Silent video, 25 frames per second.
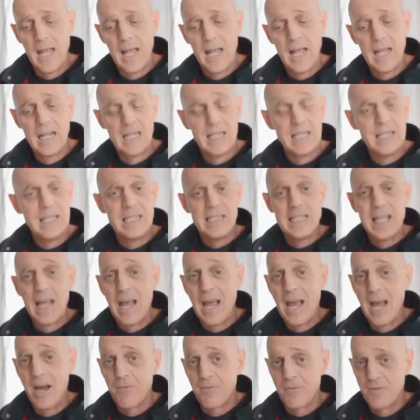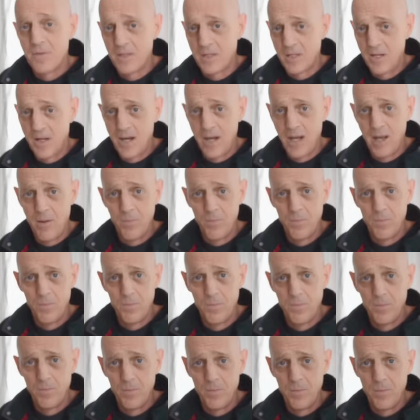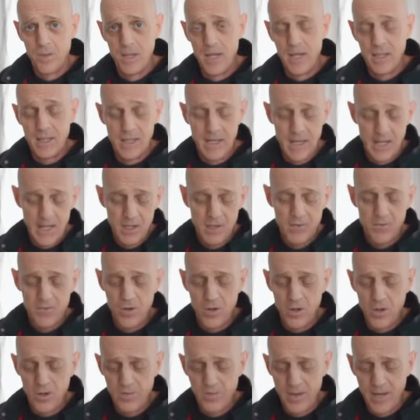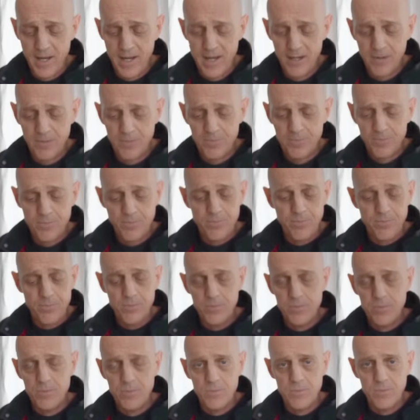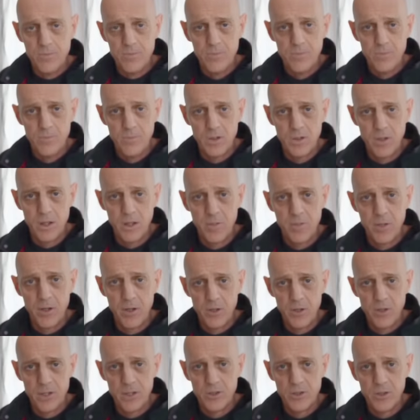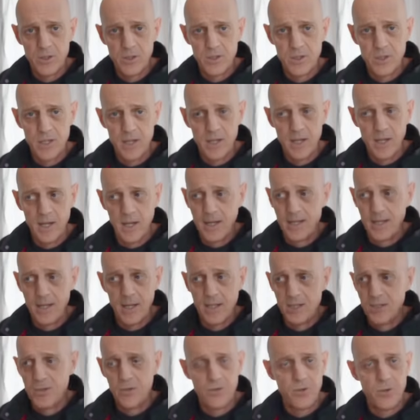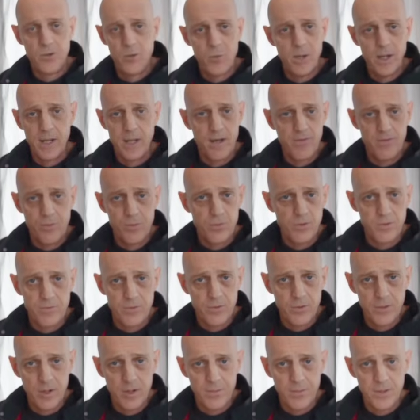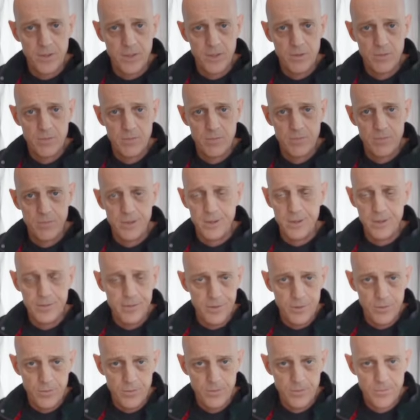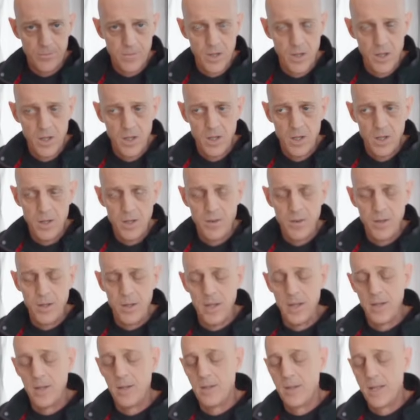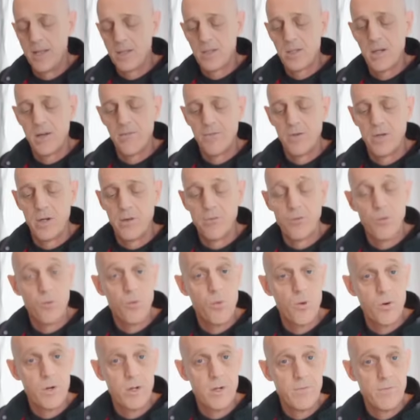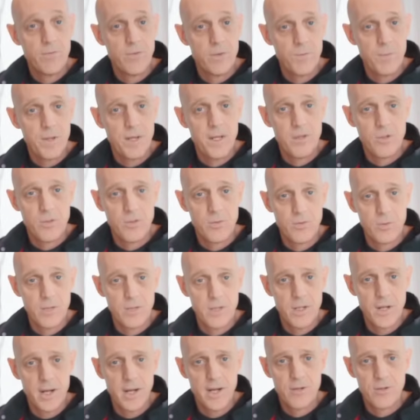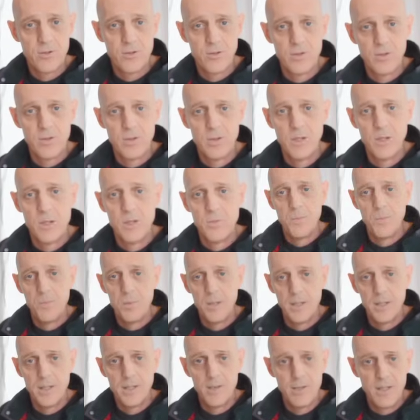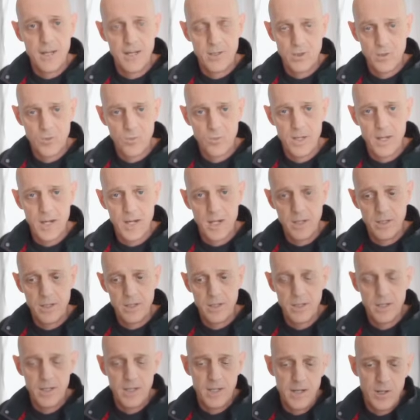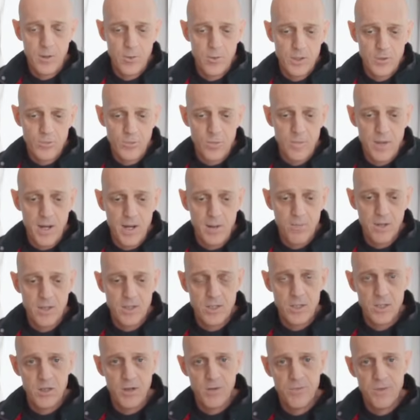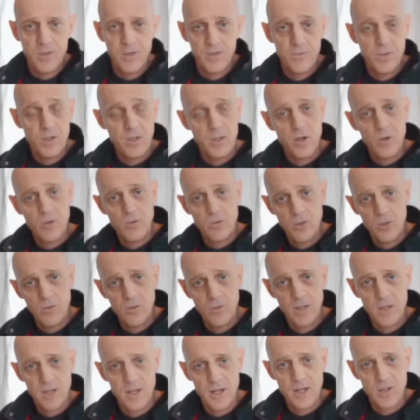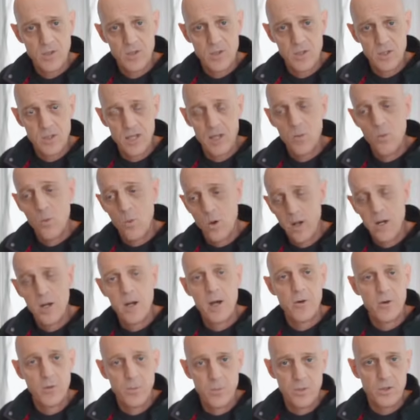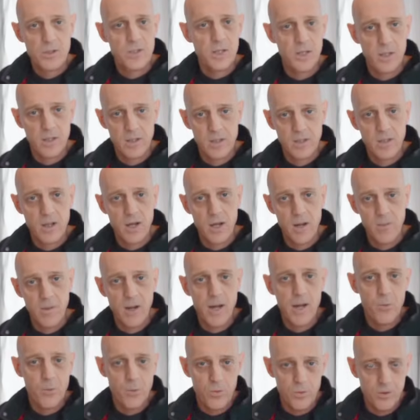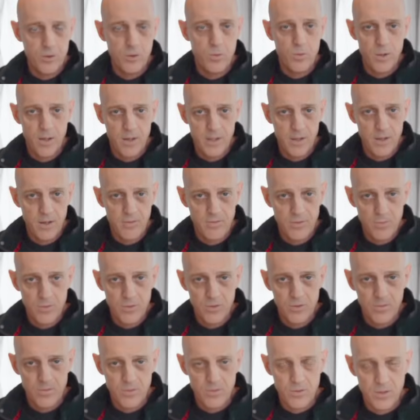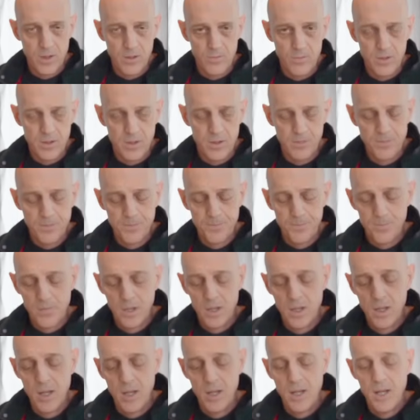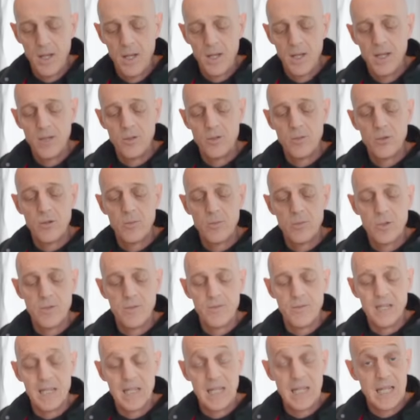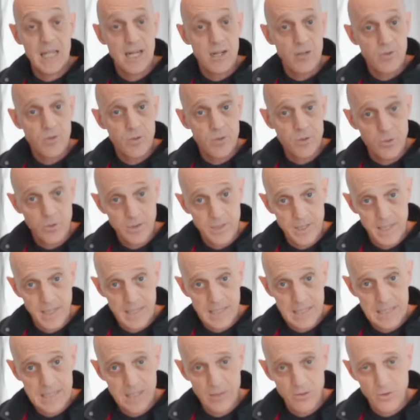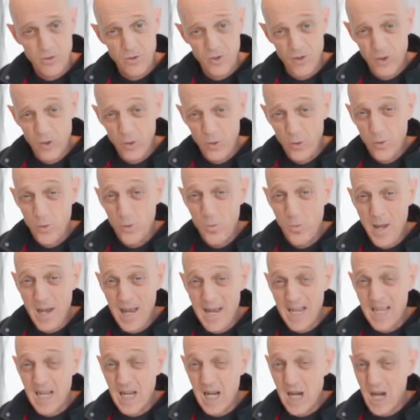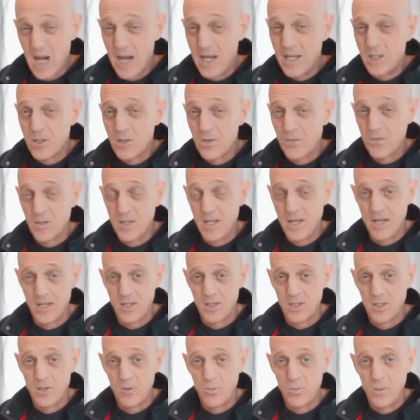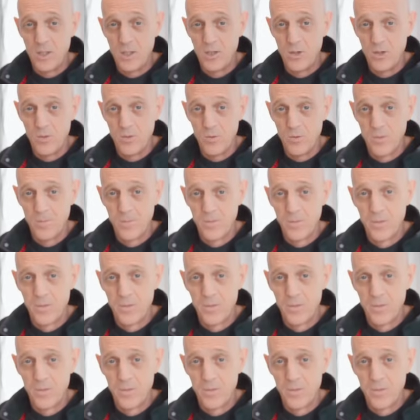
At least half the time, at the end of all of that, I'm going to look at you and say, I, I still don't know why you have a peripheral neuropathy, but you do. And that's not very rewarding for the patient or the doctor, but that's the reality. And I always remind myself that if we don't do the tests, then one hundred percent of the time, I won't know why you have a peripheral neuropathy. In terms of electrical testing, there's two main kinds of tests that we do.